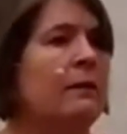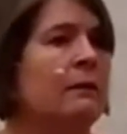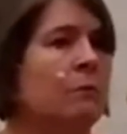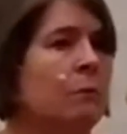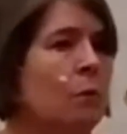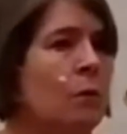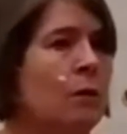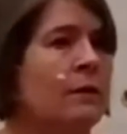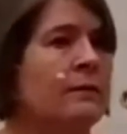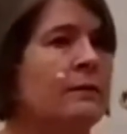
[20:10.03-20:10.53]

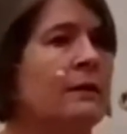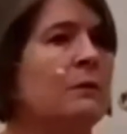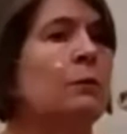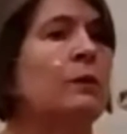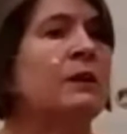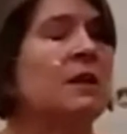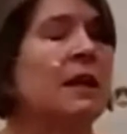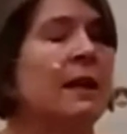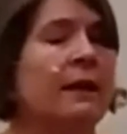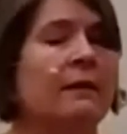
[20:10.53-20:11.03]
divorced, in
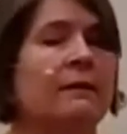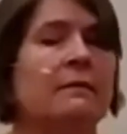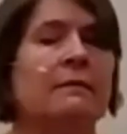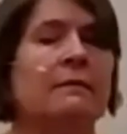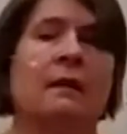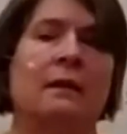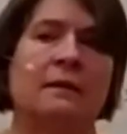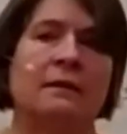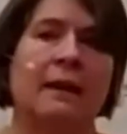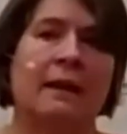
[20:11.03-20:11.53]
which case
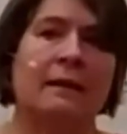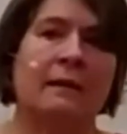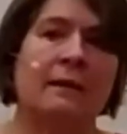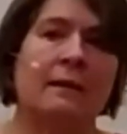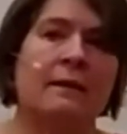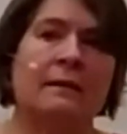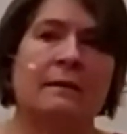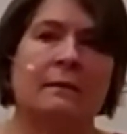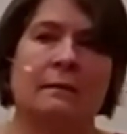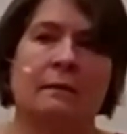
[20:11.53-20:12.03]
our daily
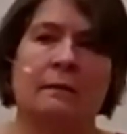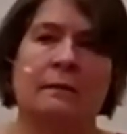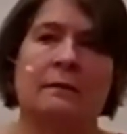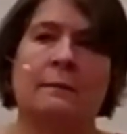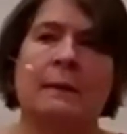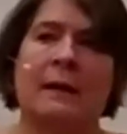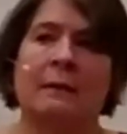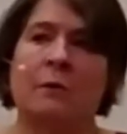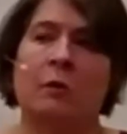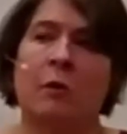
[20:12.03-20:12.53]
concerns
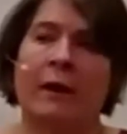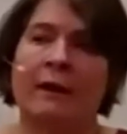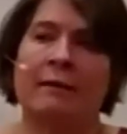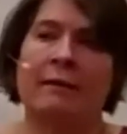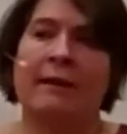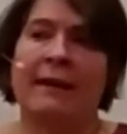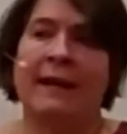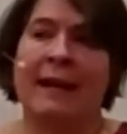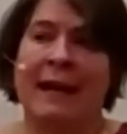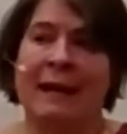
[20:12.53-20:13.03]
about trying to
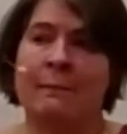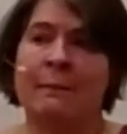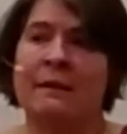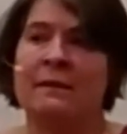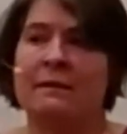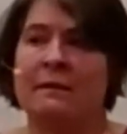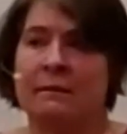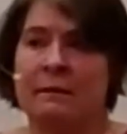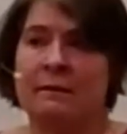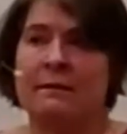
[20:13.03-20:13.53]
find
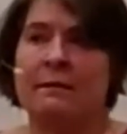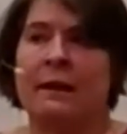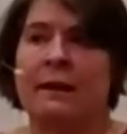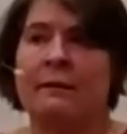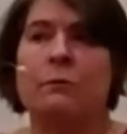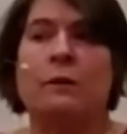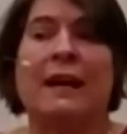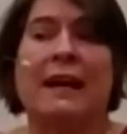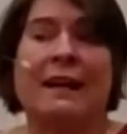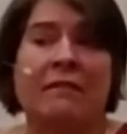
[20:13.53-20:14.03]
happiness in this life
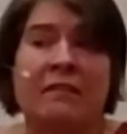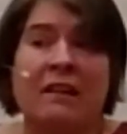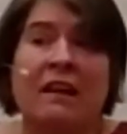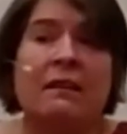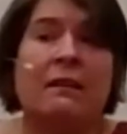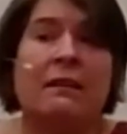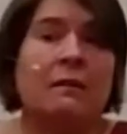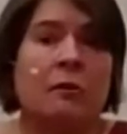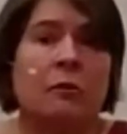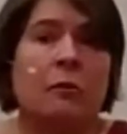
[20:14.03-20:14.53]
would have
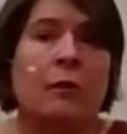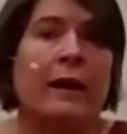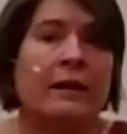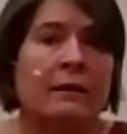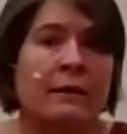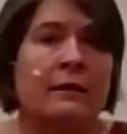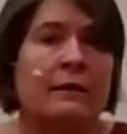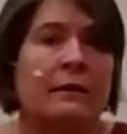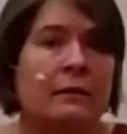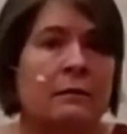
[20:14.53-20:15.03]
nothing
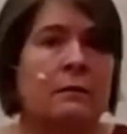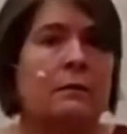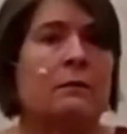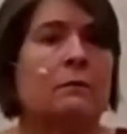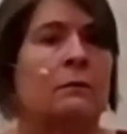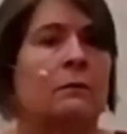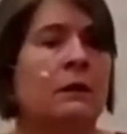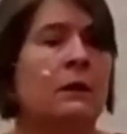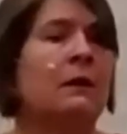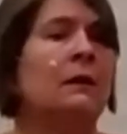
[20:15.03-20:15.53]
directly to
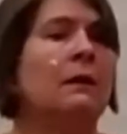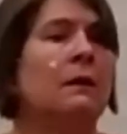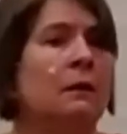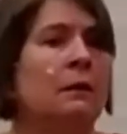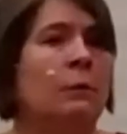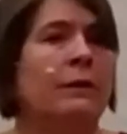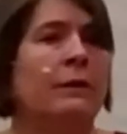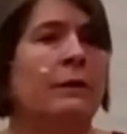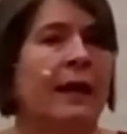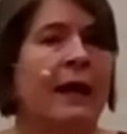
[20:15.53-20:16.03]
do
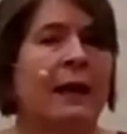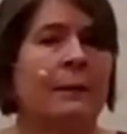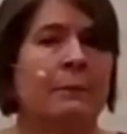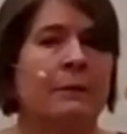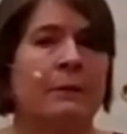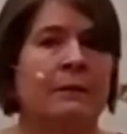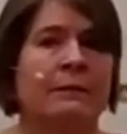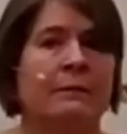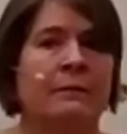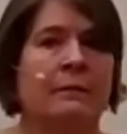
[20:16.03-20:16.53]
with the
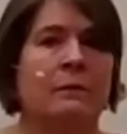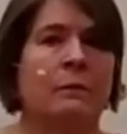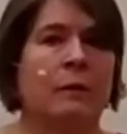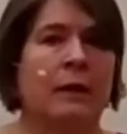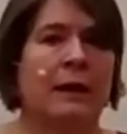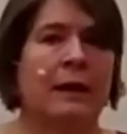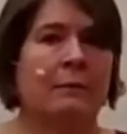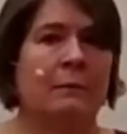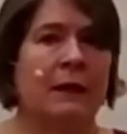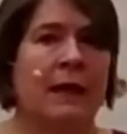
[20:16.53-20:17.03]
happiness that we're
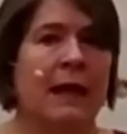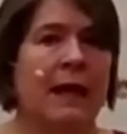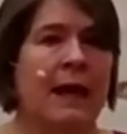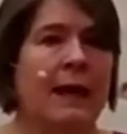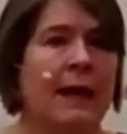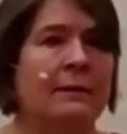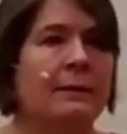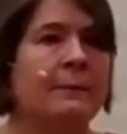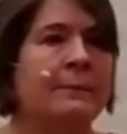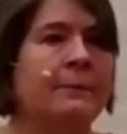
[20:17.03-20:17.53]
aiming
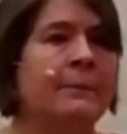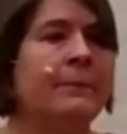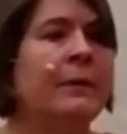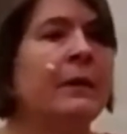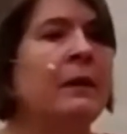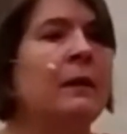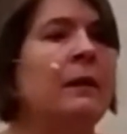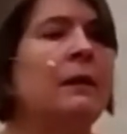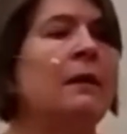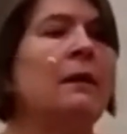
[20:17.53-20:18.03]
at.
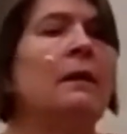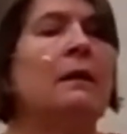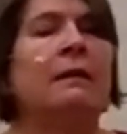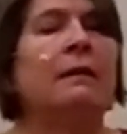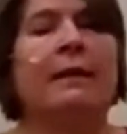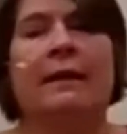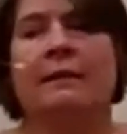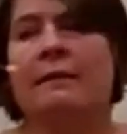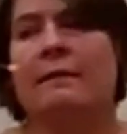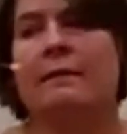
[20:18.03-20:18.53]

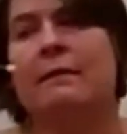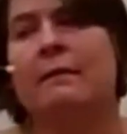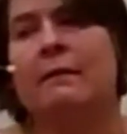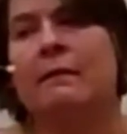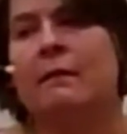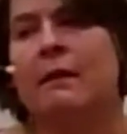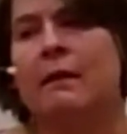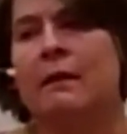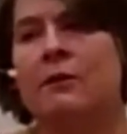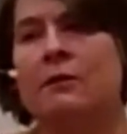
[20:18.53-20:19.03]
That's the
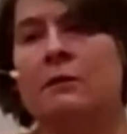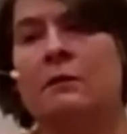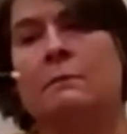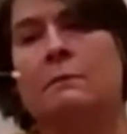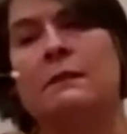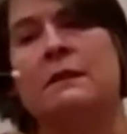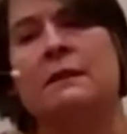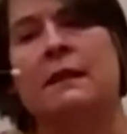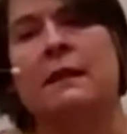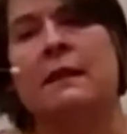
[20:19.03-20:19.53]
theological
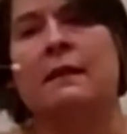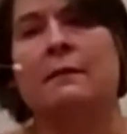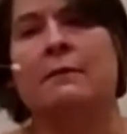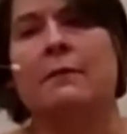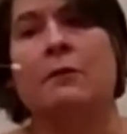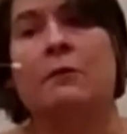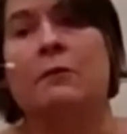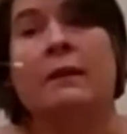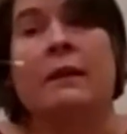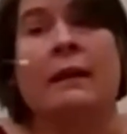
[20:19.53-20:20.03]
mistake of
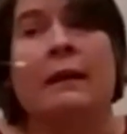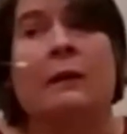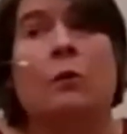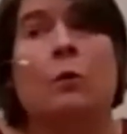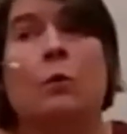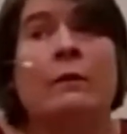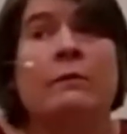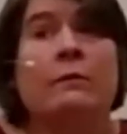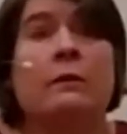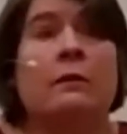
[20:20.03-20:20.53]
using
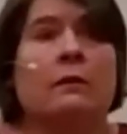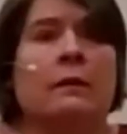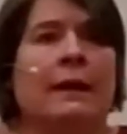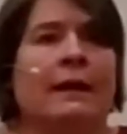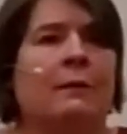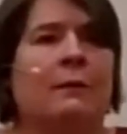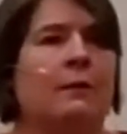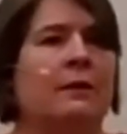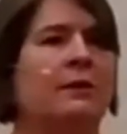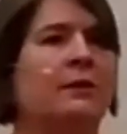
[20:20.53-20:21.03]
equivocal
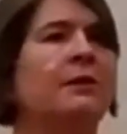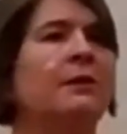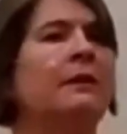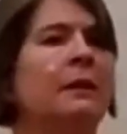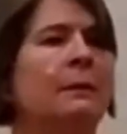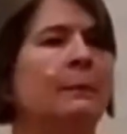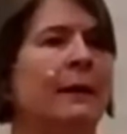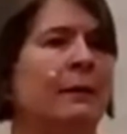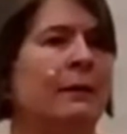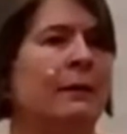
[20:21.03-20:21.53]
language
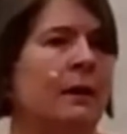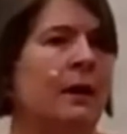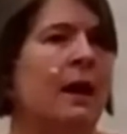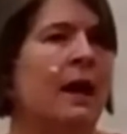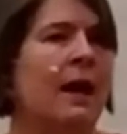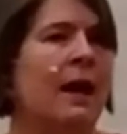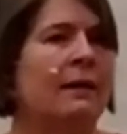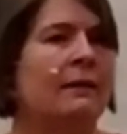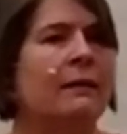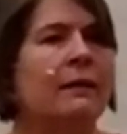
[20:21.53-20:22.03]
about
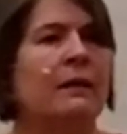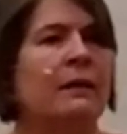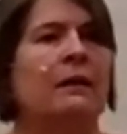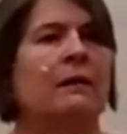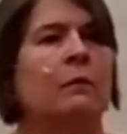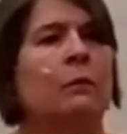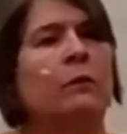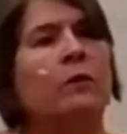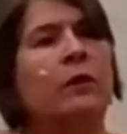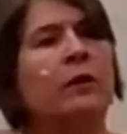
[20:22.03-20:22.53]
God.
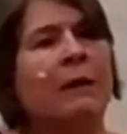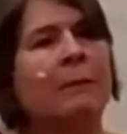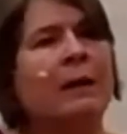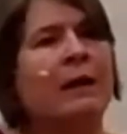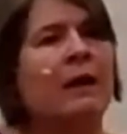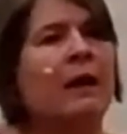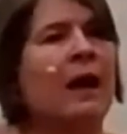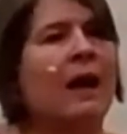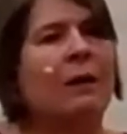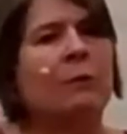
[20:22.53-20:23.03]
we're talking
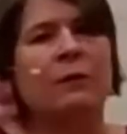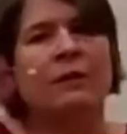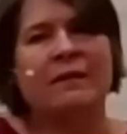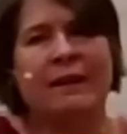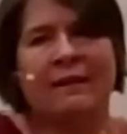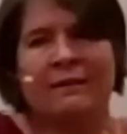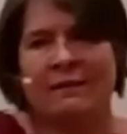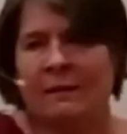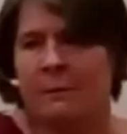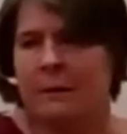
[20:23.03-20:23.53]
about God, we're
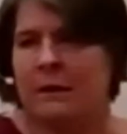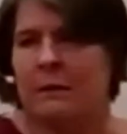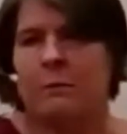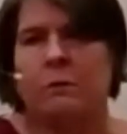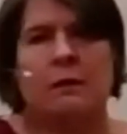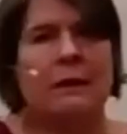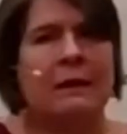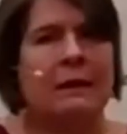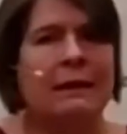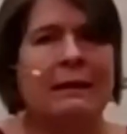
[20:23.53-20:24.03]
saying something
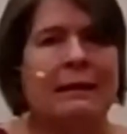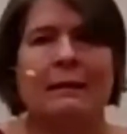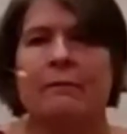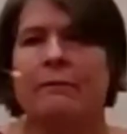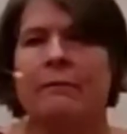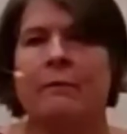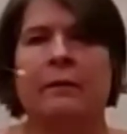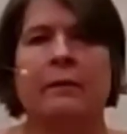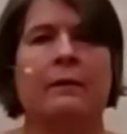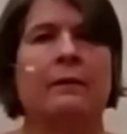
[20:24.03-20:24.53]
completely
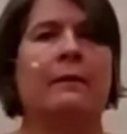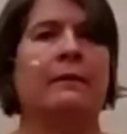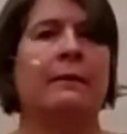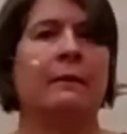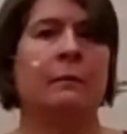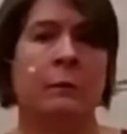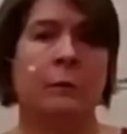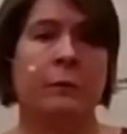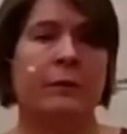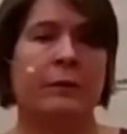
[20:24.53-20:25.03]
different
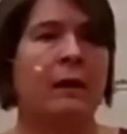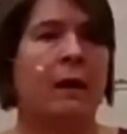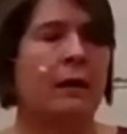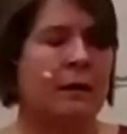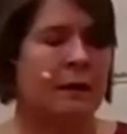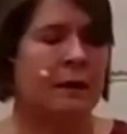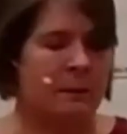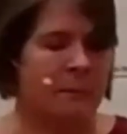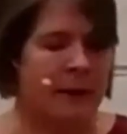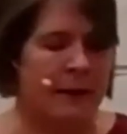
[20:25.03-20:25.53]
we're
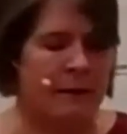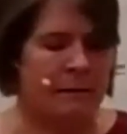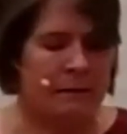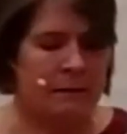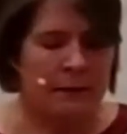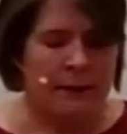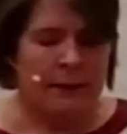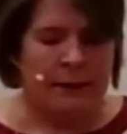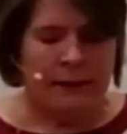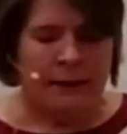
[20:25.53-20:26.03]
talking about